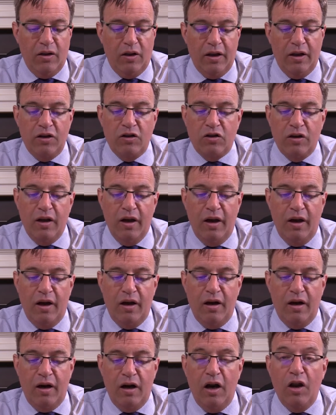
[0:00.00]

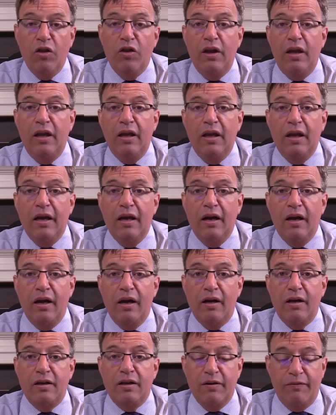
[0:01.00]

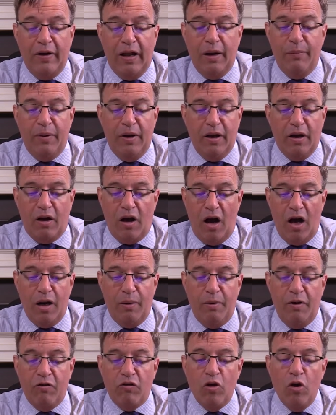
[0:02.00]
The developing
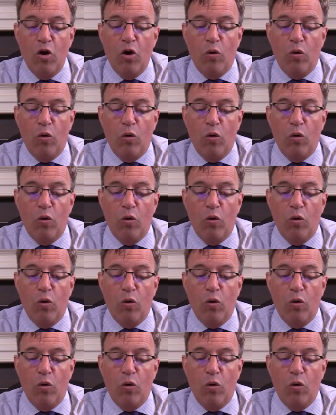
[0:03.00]
economies